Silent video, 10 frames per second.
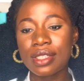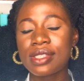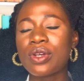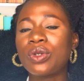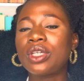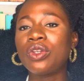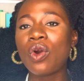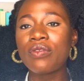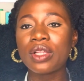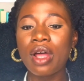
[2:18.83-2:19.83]
So the
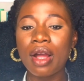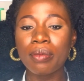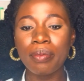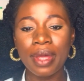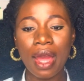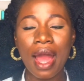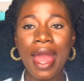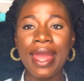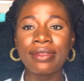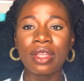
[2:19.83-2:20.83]
Novolog
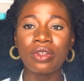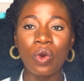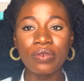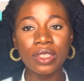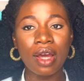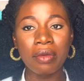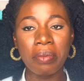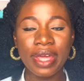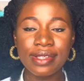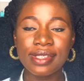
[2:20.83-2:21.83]
and the Novolog
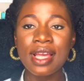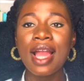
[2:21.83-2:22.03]
mix,